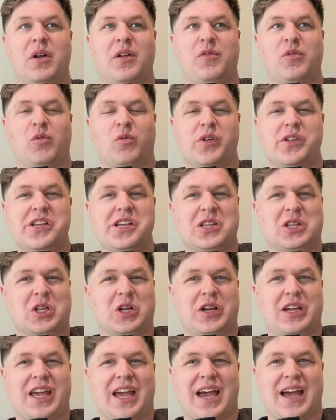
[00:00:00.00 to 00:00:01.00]
if you really
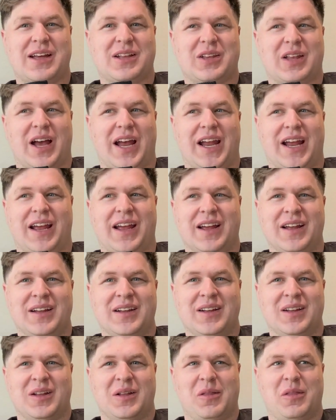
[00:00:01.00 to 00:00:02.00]
look at like
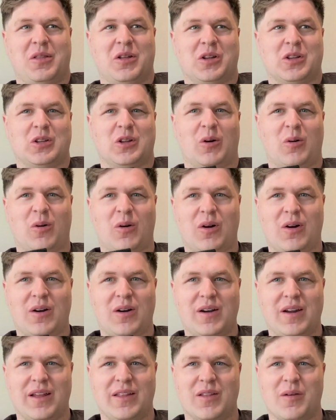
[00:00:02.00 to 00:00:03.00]
the
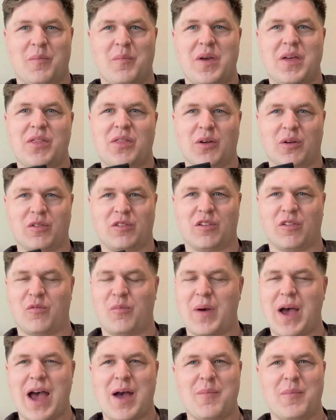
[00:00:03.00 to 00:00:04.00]
lore and the mythos
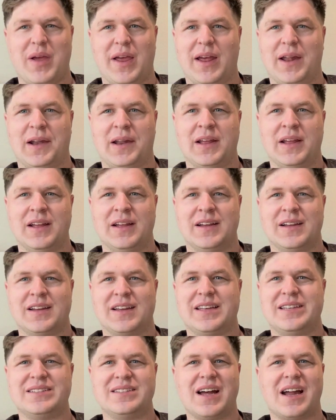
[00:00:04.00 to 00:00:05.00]
of Batman,
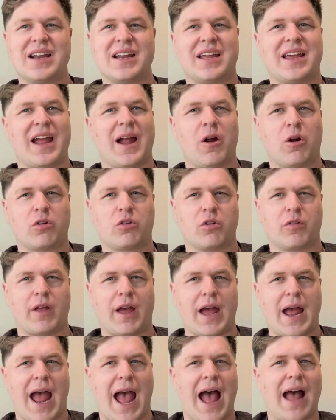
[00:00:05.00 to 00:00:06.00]
he's not a character
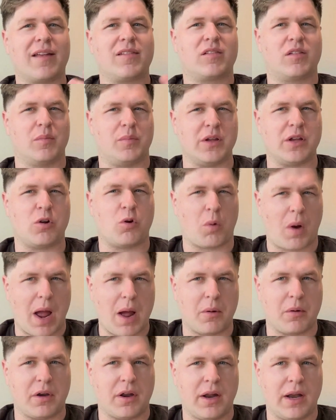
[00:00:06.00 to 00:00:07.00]
that has to be
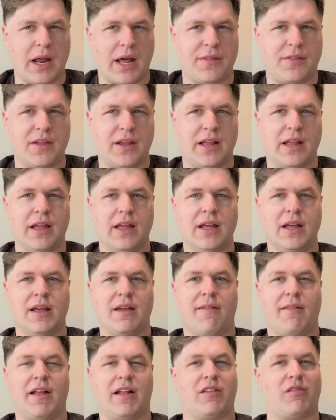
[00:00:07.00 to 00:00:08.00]
grounded. I think
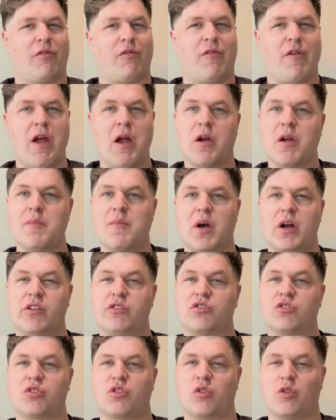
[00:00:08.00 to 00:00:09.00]
that's very
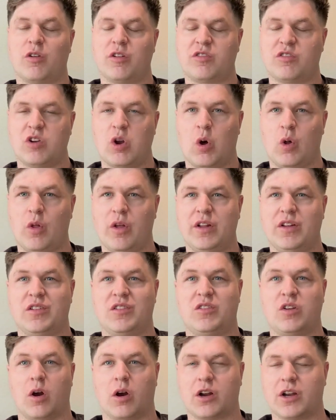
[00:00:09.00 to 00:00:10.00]
much Chris
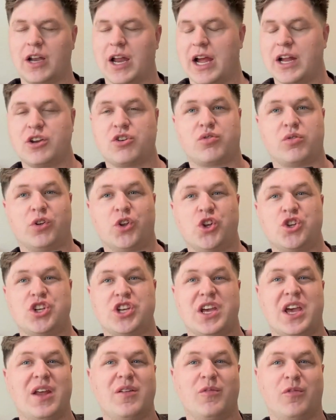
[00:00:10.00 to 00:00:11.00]
Nolan's Dark Knight
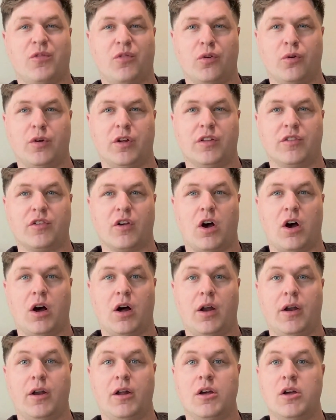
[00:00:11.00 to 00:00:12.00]
trilogy influence
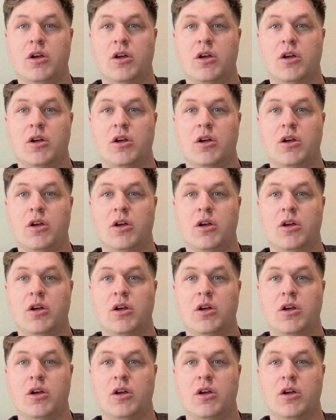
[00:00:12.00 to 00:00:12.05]
on